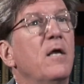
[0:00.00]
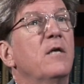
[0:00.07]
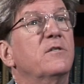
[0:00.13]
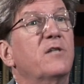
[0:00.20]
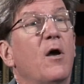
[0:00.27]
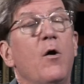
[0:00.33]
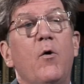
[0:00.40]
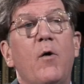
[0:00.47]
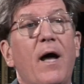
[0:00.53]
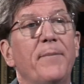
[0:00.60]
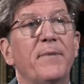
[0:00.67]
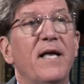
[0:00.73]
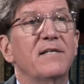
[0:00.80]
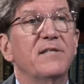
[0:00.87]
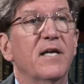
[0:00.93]
So
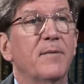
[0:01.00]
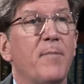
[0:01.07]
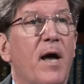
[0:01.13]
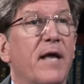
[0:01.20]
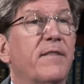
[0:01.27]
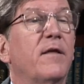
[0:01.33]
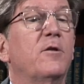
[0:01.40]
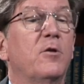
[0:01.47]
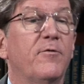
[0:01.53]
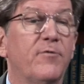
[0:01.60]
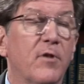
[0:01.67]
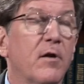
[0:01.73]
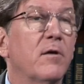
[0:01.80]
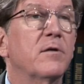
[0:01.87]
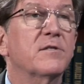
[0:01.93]
I'm guessing, Mike, that you've
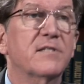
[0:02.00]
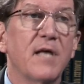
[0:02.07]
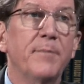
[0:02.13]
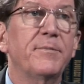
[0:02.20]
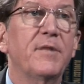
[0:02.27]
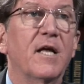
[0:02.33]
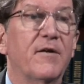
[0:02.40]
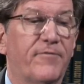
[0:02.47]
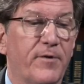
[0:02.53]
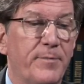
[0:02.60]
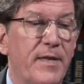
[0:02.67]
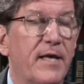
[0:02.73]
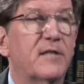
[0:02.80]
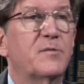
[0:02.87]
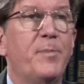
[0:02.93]
learned something from
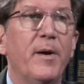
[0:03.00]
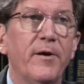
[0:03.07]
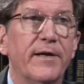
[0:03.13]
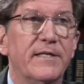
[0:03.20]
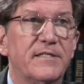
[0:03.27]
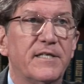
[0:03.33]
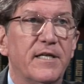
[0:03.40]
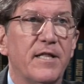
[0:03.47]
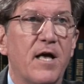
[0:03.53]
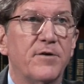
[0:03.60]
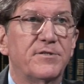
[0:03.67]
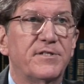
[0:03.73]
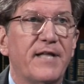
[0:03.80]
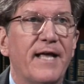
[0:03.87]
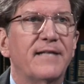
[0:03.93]
the experience in
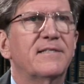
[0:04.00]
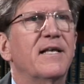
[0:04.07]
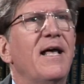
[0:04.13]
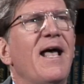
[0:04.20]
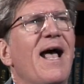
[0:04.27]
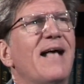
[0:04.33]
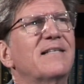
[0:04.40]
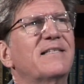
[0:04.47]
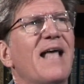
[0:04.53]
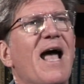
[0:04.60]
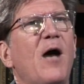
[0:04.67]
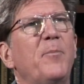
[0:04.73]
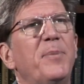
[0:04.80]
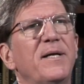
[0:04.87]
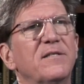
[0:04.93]
those states as to
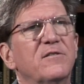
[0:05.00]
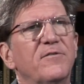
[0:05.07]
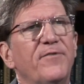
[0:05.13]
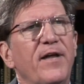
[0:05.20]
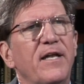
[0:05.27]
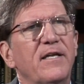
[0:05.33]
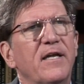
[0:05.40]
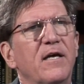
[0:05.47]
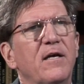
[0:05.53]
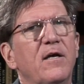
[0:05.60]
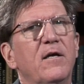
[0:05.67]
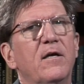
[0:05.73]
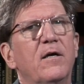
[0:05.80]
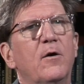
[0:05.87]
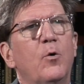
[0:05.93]
how Pennsylvania
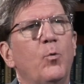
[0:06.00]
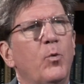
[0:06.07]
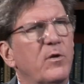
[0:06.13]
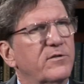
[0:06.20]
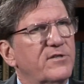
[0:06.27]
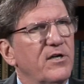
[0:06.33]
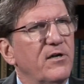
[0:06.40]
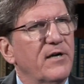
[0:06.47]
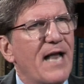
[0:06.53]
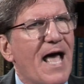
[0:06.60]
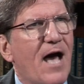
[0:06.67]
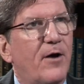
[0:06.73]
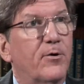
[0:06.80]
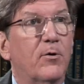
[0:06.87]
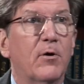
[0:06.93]
will turn
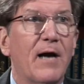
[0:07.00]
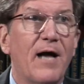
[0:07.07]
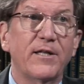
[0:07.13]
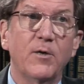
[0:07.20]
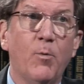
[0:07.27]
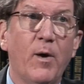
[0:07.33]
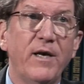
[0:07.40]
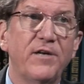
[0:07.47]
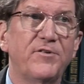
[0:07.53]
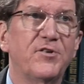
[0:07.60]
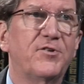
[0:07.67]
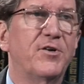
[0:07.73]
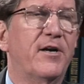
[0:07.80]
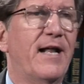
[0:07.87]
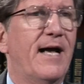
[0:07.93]
out, or how you want it to
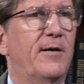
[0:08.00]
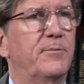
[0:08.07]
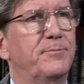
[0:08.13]
turn out.